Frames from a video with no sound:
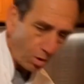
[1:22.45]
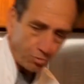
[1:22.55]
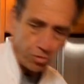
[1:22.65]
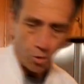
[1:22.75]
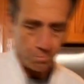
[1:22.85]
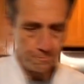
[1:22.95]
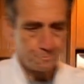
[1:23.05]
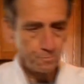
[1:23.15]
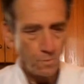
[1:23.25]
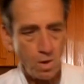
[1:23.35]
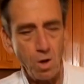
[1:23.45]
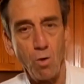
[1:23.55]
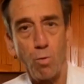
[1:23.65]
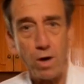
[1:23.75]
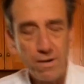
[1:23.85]
So
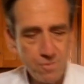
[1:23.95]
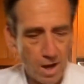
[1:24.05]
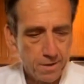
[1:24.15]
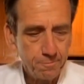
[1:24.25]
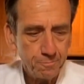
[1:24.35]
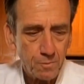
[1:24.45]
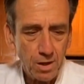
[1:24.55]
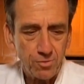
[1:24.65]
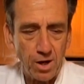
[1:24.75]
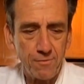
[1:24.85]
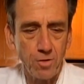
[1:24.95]
what I've done is I've